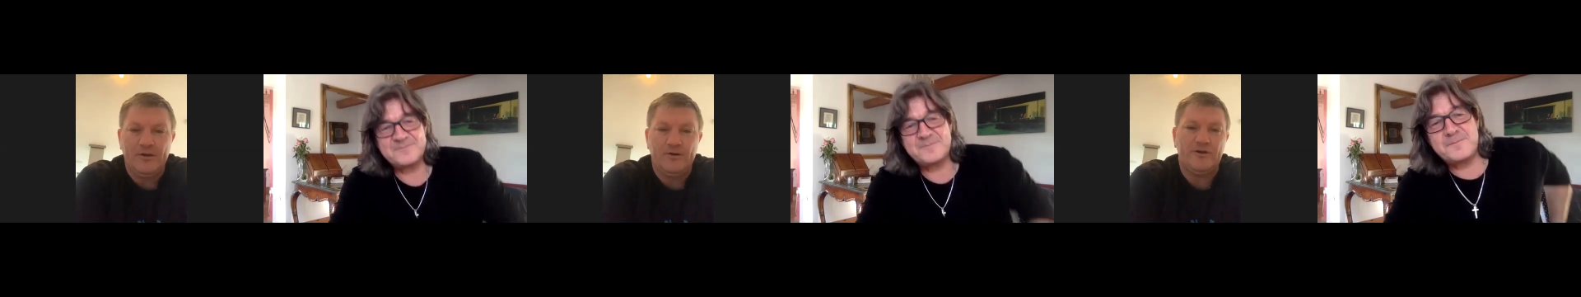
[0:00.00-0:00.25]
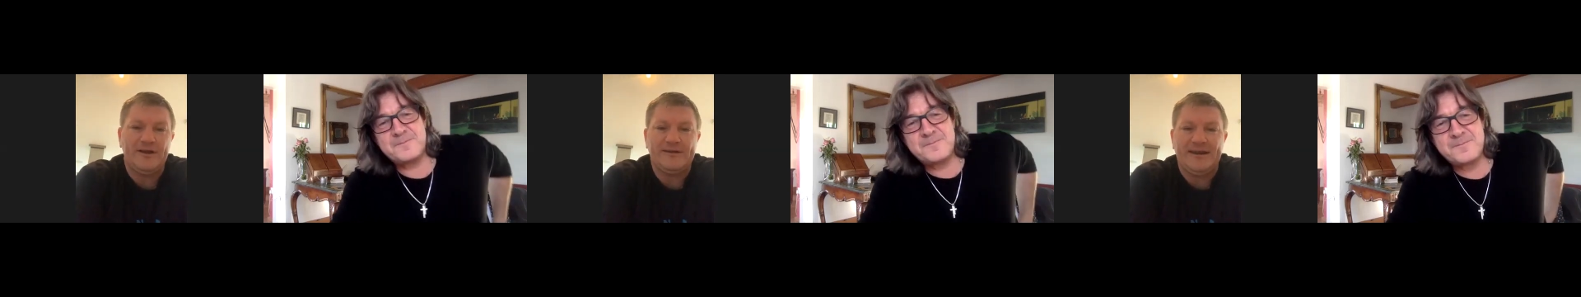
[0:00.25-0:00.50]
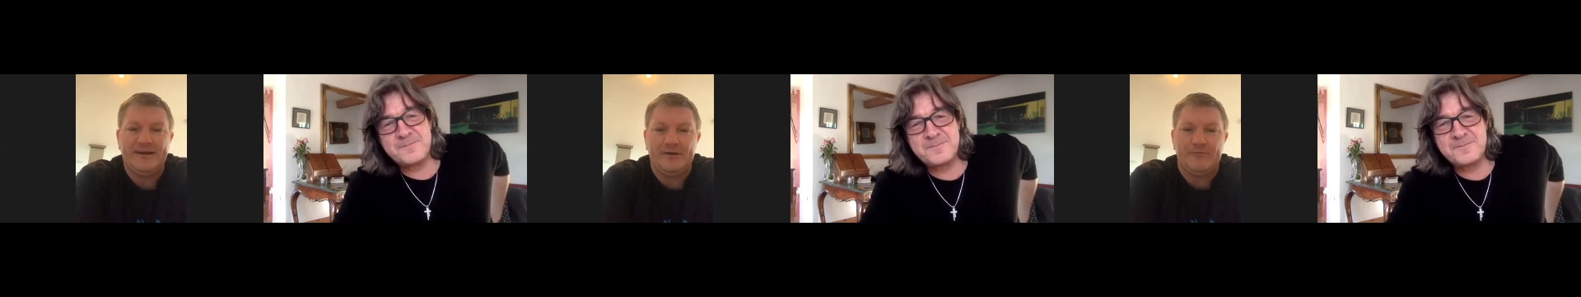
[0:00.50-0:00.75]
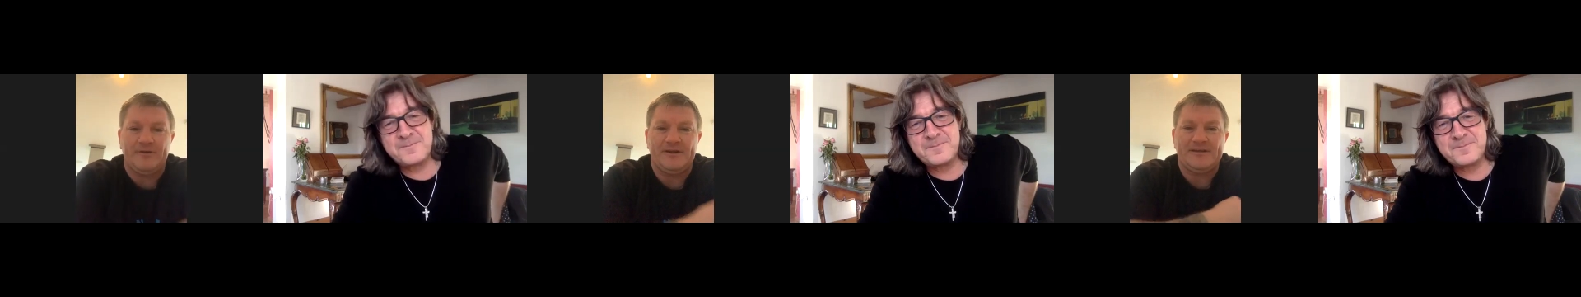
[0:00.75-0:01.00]
Speaker 1: look at dad
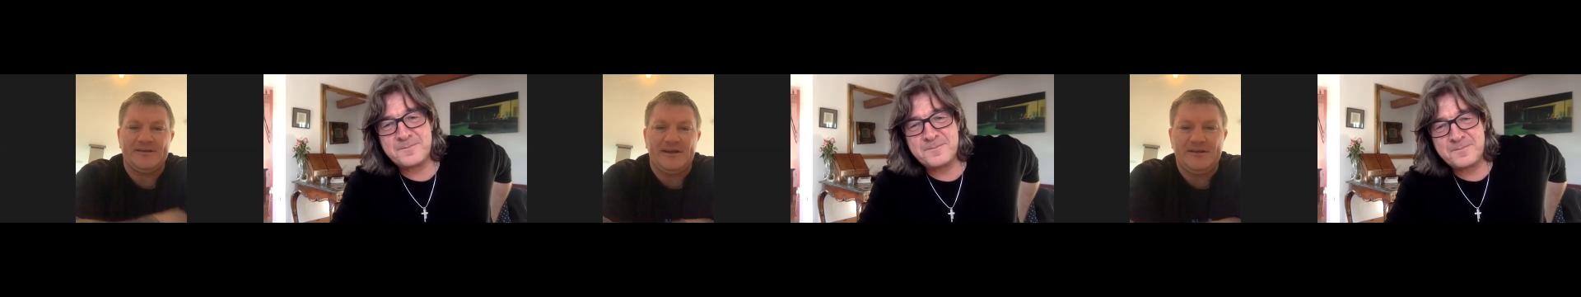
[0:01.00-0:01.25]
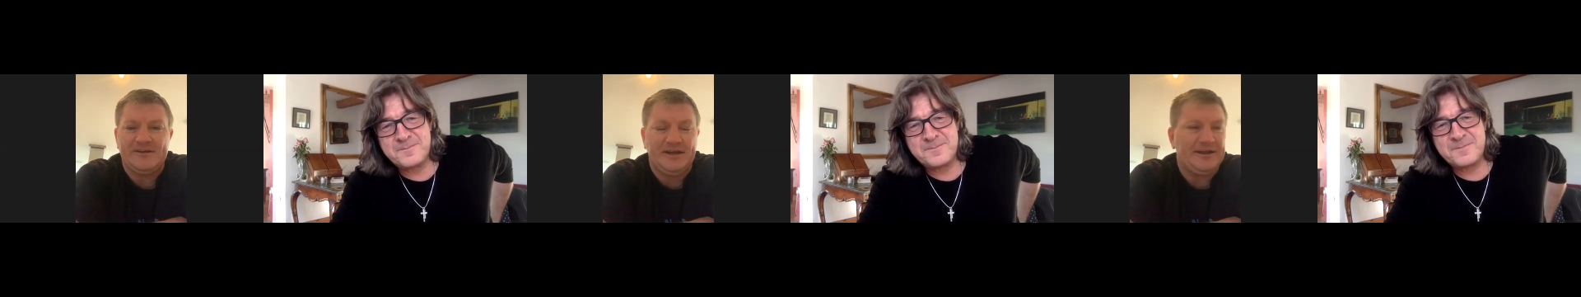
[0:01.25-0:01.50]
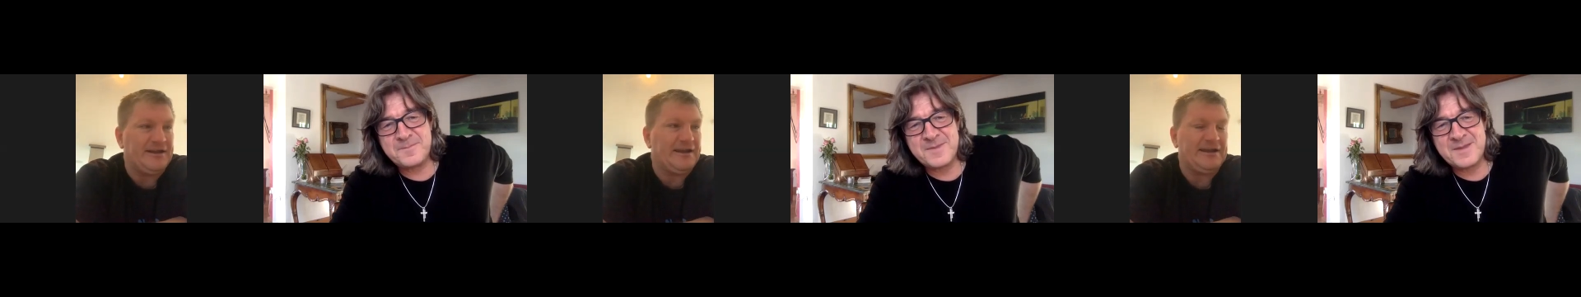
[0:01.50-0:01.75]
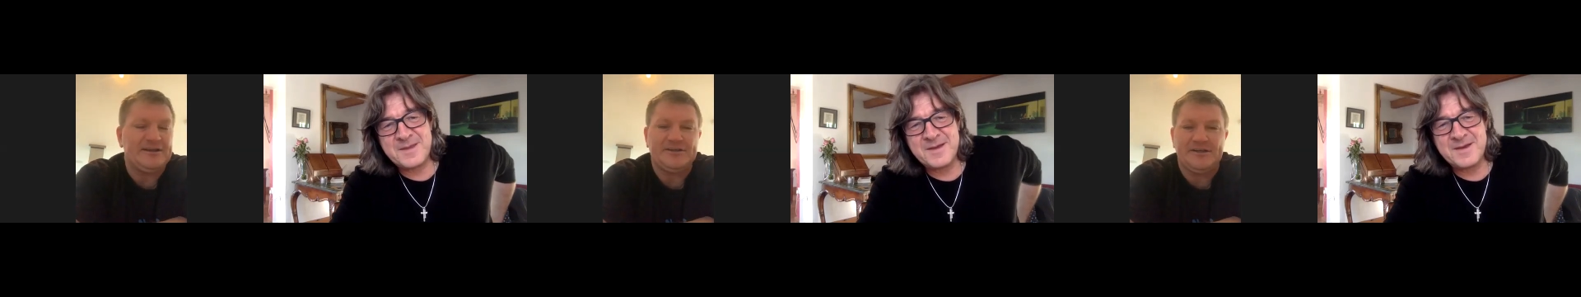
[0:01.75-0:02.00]
at ringside shaking
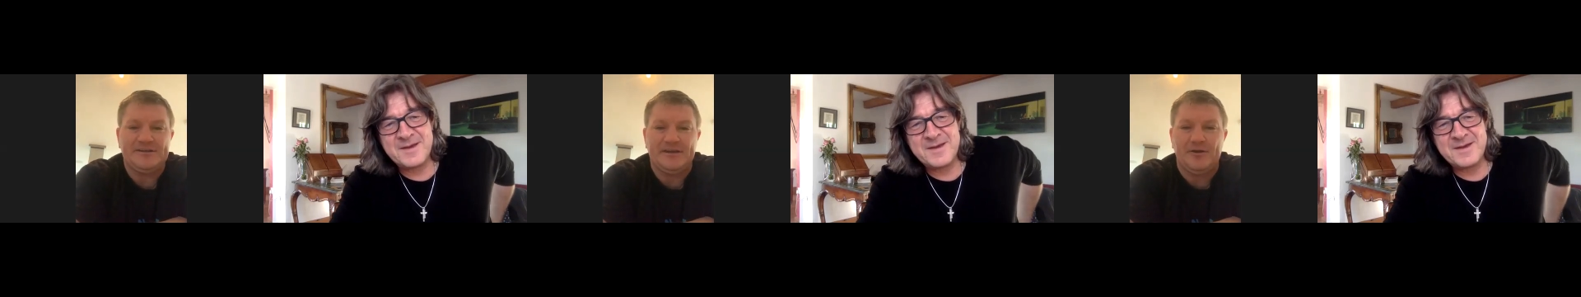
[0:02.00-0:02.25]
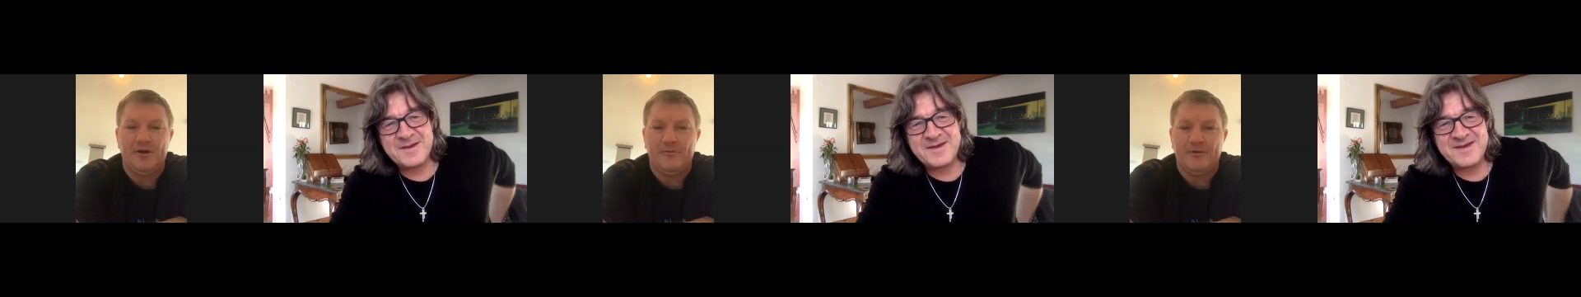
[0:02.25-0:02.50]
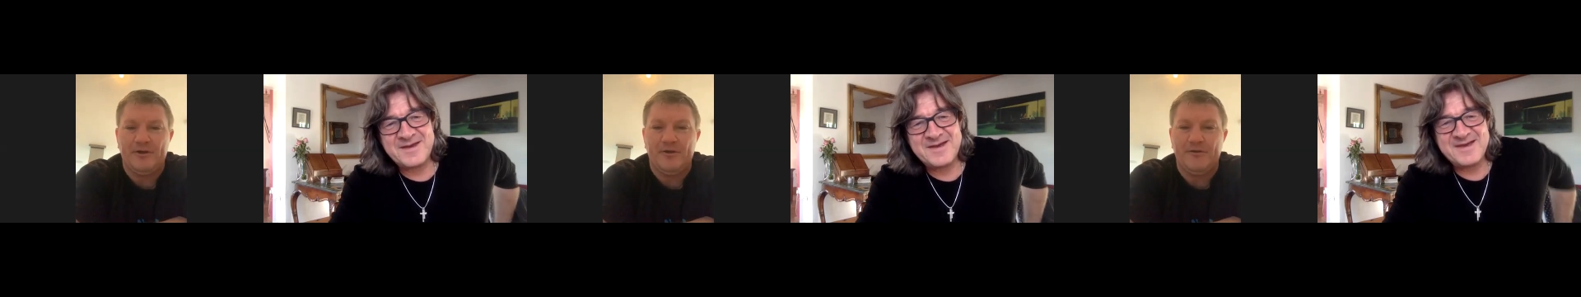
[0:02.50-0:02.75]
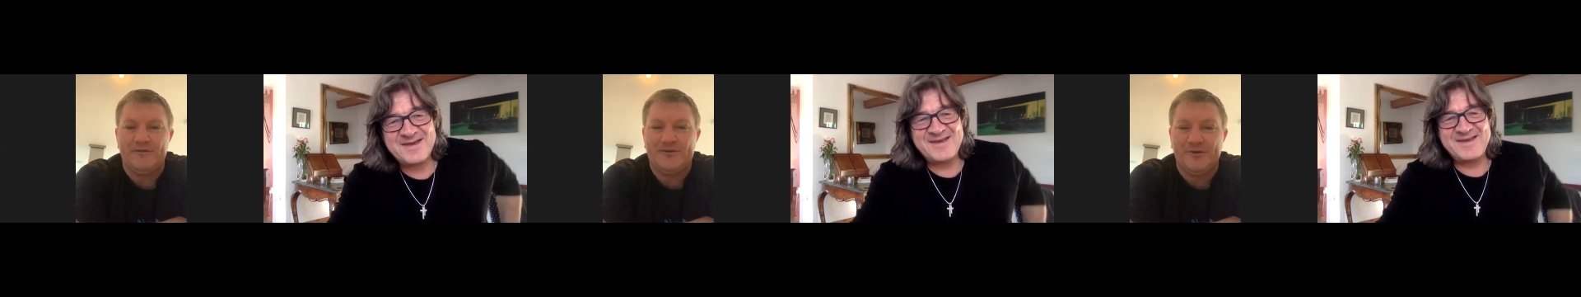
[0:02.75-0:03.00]
like a shitting dog with nerves,